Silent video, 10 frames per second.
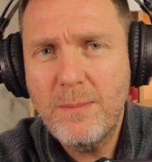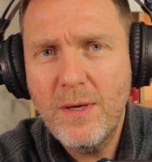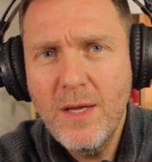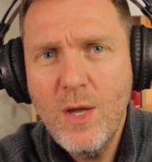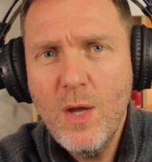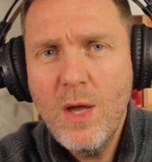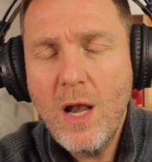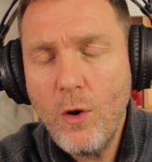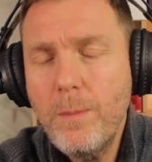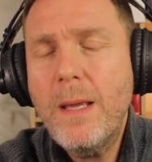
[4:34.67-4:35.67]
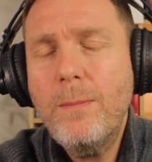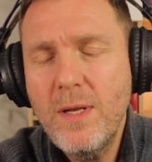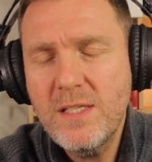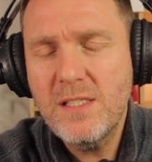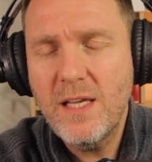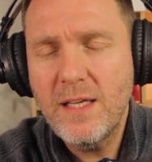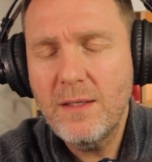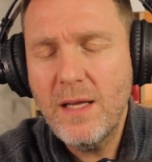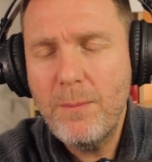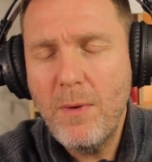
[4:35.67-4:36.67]
but a lot of people
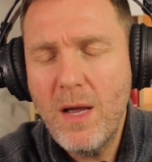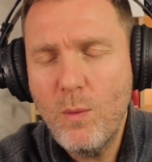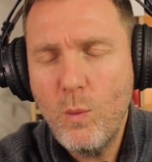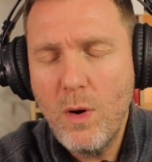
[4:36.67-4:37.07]
listening might